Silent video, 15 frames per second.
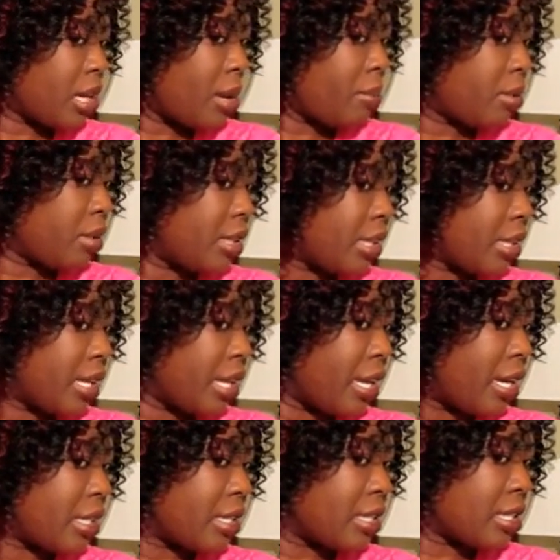I'm pulling the
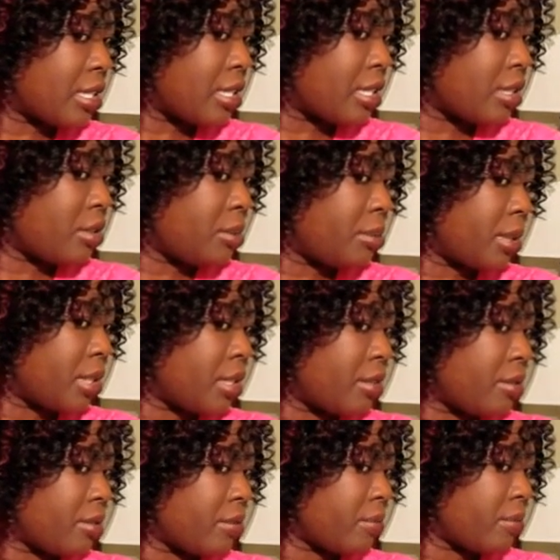hair just a little bit
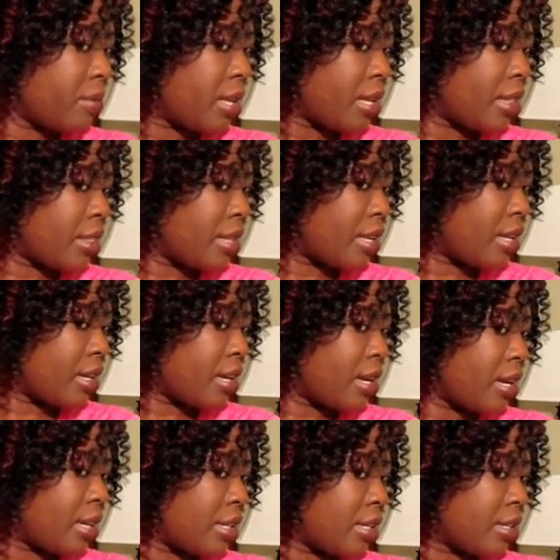and then
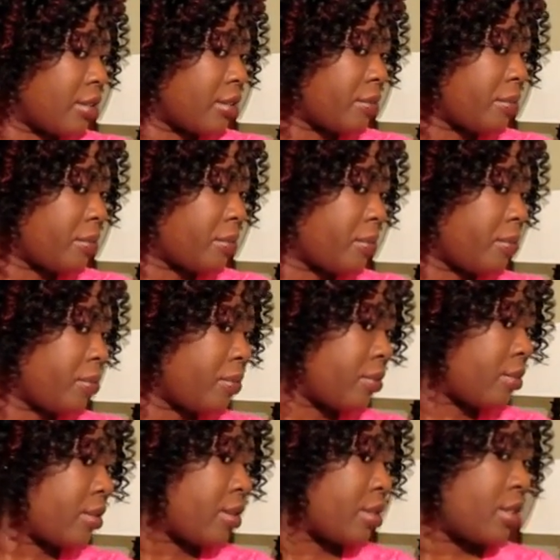cutting.
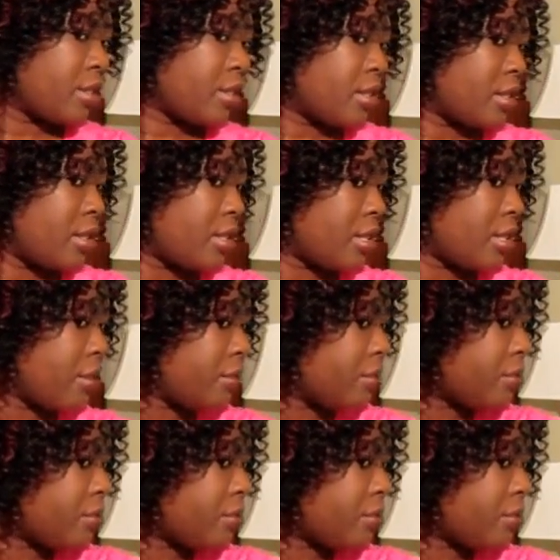See?